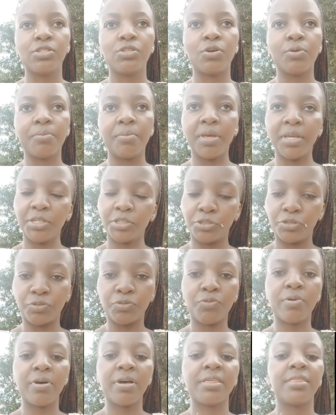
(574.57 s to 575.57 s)
So make
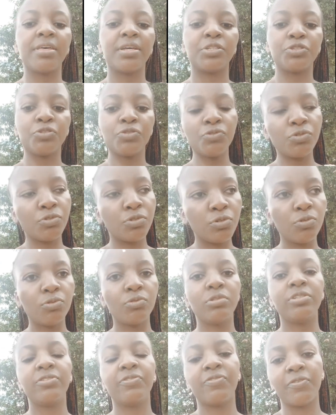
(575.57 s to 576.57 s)
sure that you
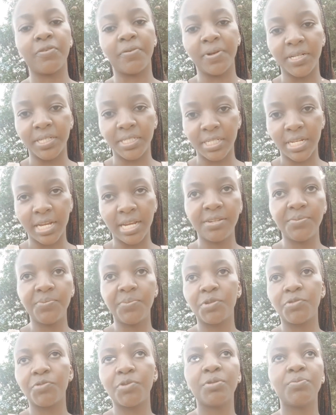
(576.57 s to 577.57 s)
do
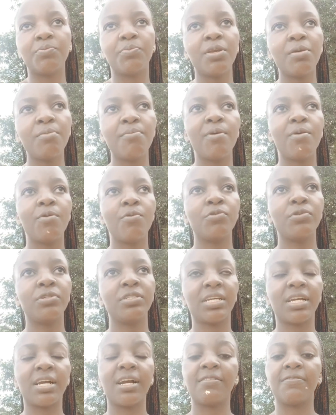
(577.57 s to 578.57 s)
differentiate between people who
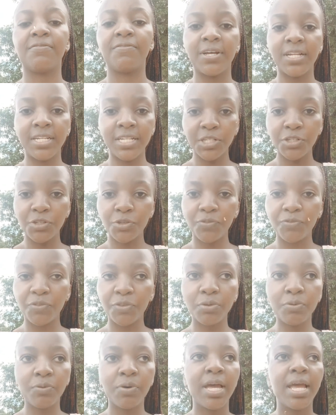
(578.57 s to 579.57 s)
take advantage
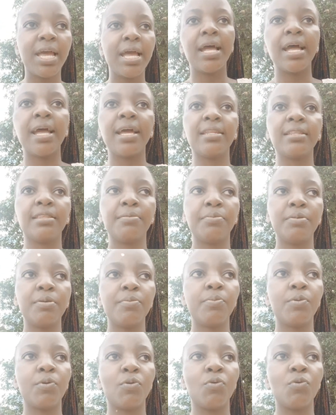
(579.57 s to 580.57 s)
of you and the
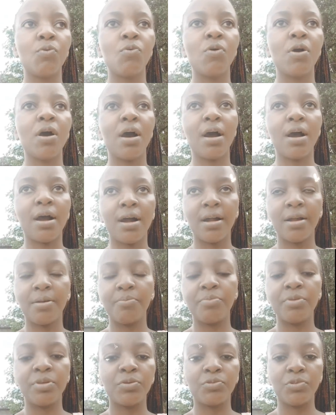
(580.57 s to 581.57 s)
people who
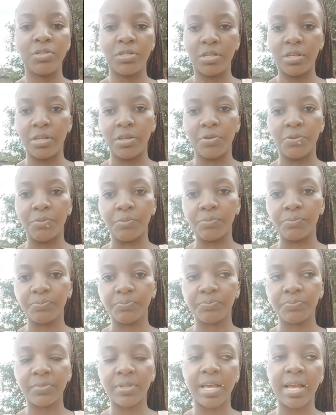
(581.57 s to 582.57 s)
are building you
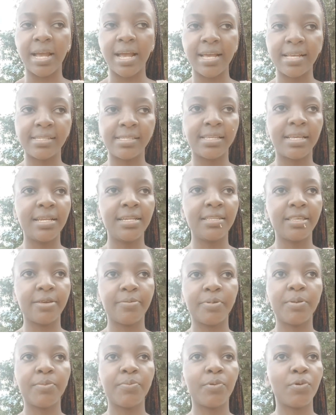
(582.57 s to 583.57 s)
like I said,
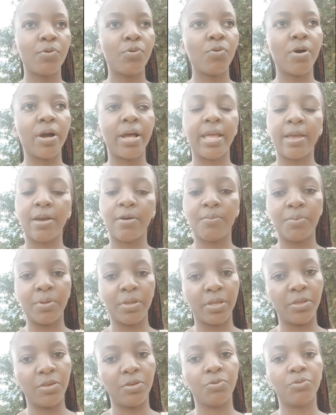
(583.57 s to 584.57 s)
the people who are
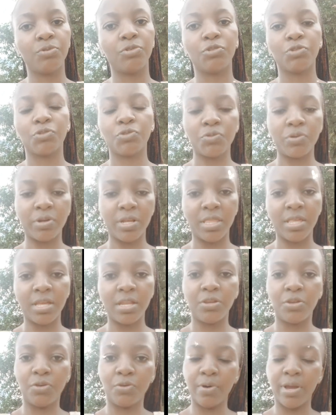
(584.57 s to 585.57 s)
helping you to
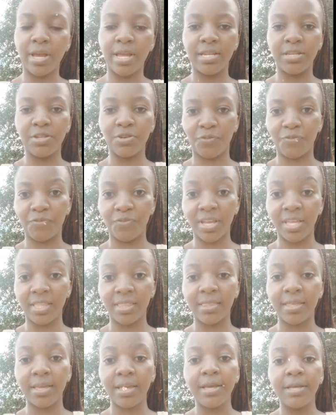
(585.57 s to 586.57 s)
strengthen you and your
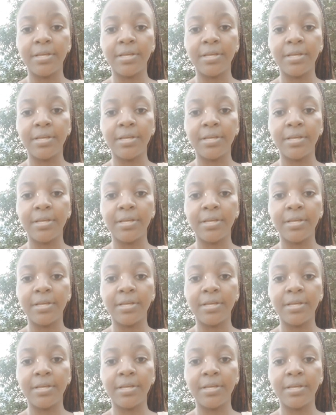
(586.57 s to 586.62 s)
faith.